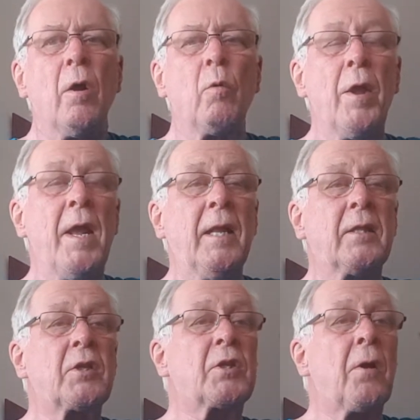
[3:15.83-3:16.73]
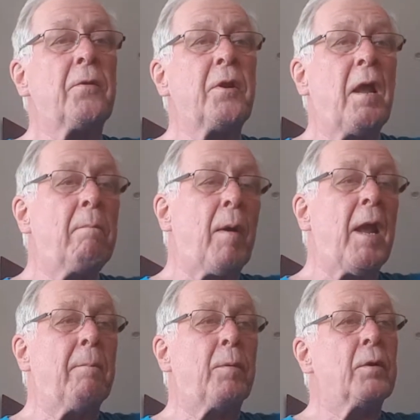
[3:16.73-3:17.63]
Read the Sunday
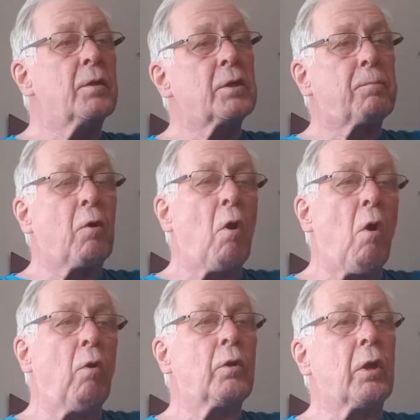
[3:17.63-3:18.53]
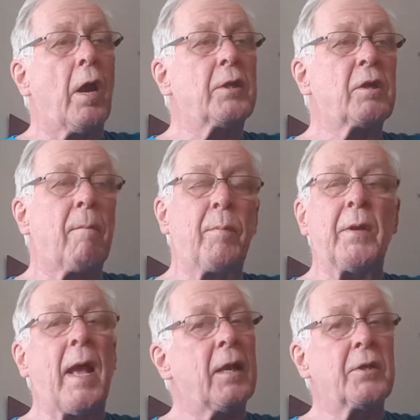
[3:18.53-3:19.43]
papers for all kinds of
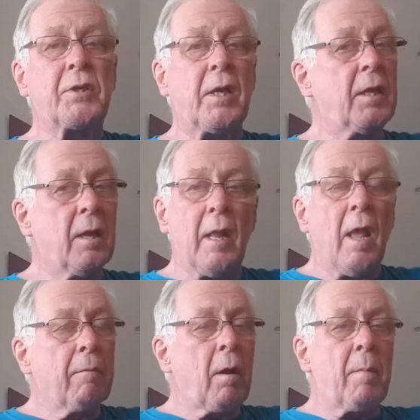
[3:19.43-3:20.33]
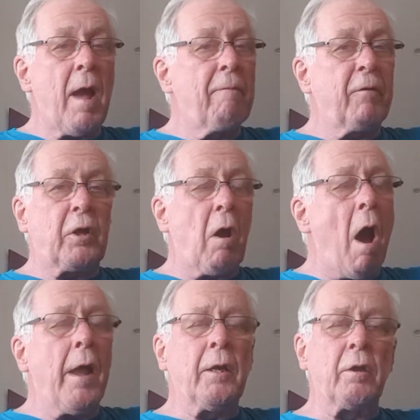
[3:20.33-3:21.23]
banality, from every
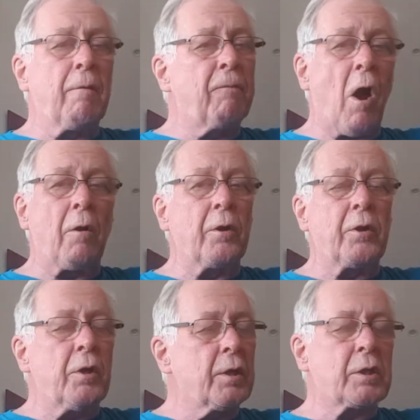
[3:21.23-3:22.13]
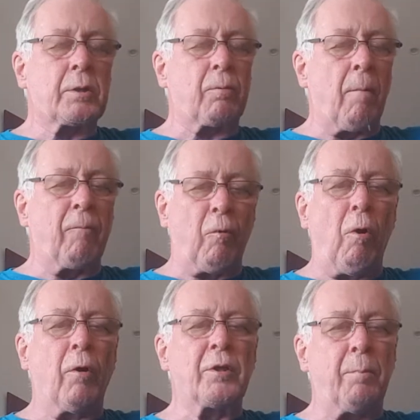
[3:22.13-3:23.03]
kind of horridness, from
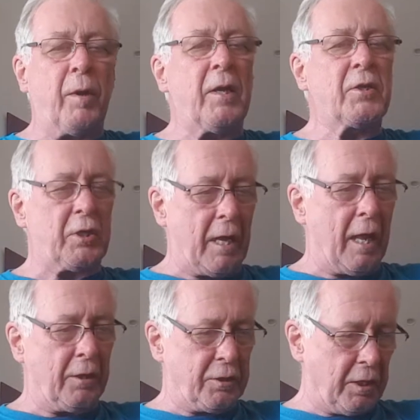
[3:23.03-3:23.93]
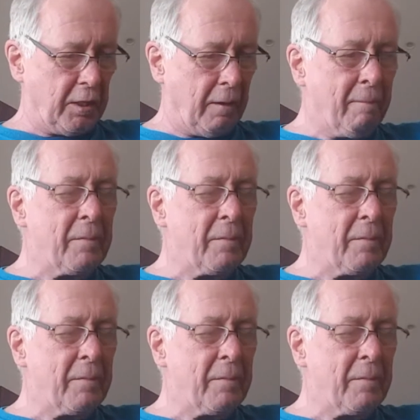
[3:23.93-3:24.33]
fraud to bestiality.